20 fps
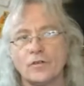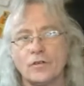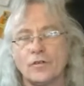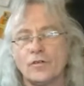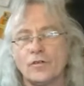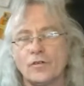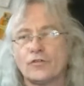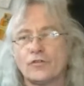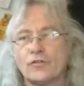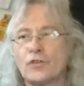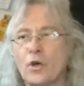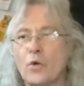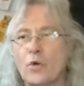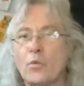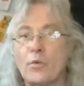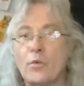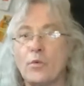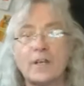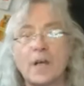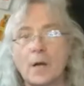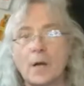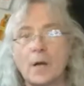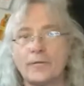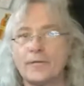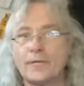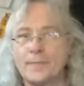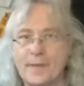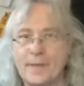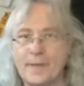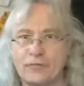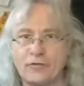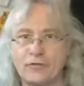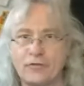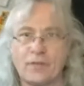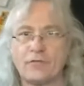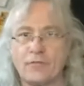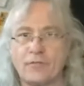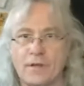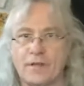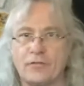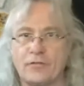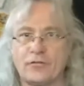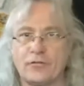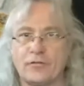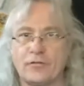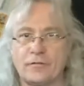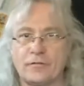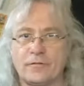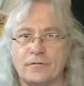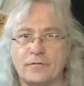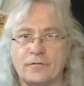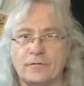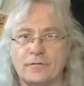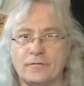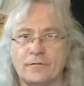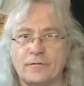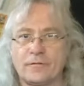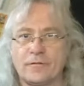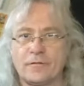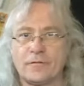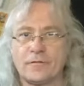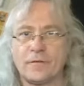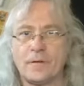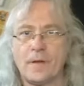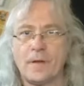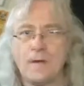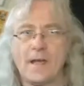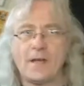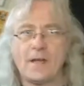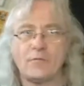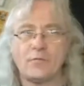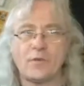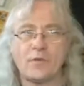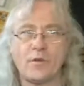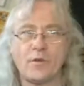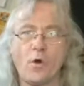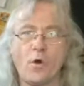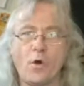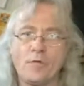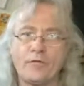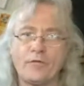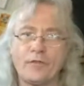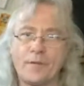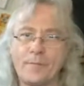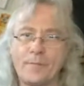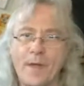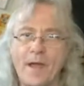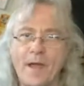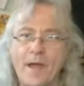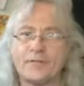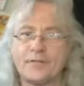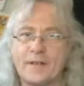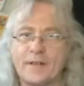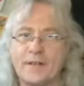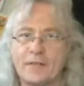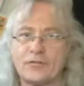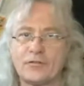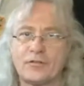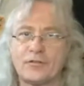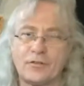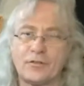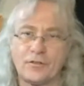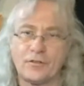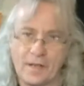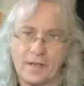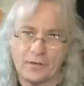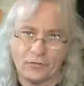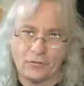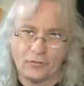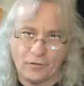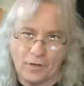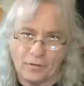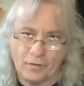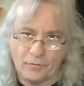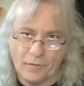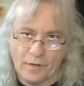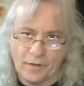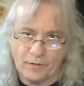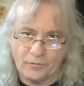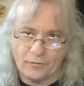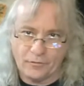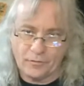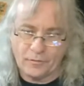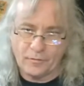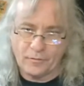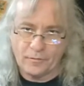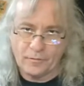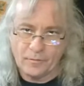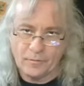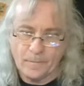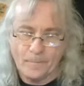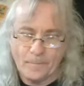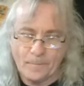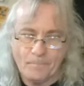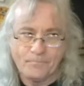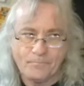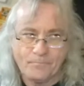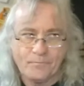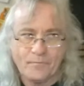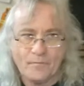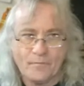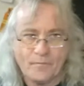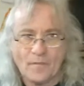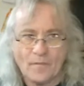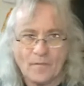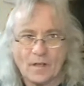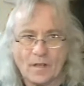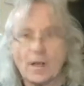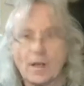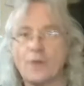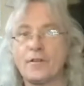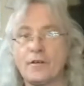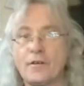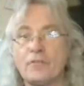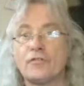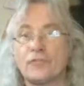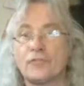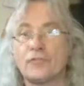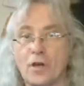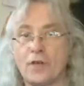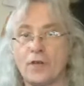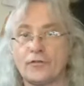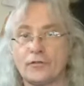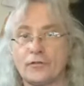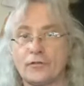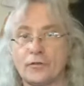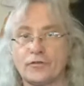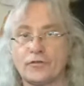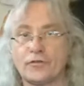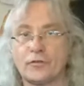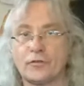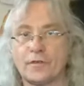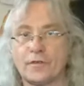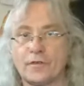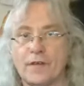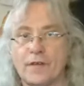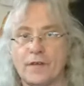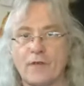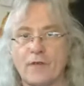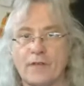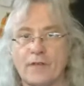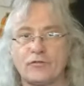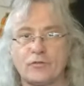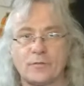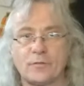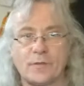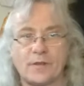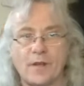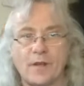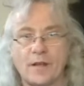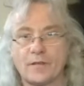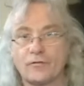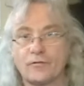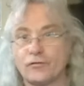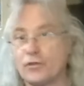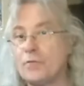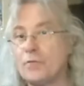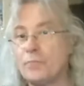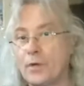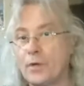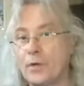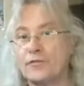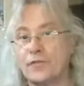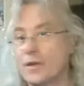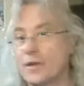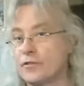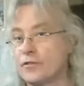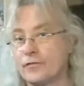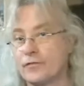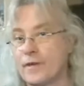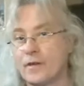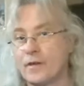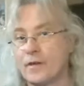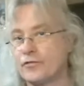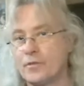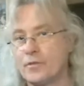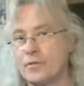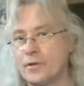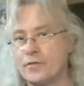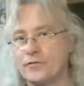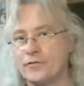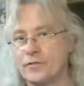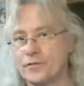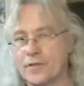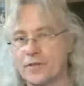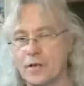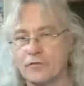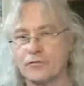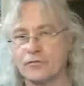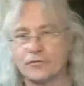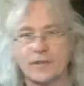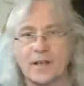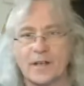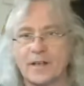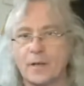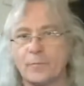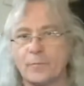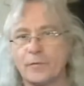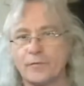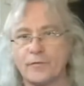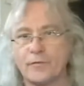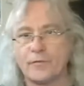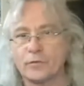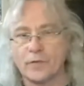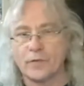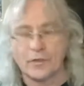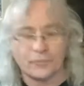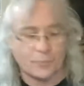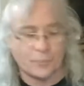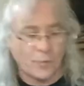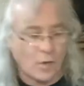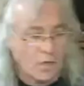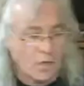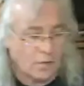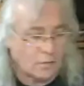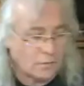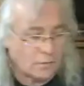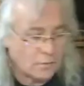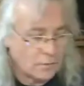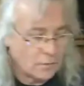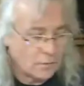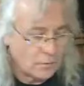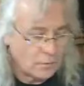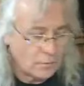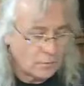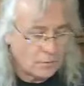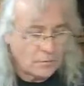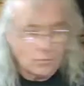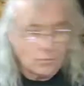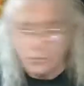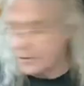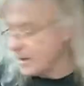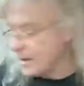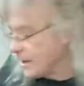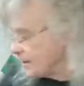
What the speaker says: So we come from that generation, and we hopefully pass it on to the next generation. Now, there is also a student that rides with me that I just found out she plays guitar. She's got an Epiphone Les Paul. We got an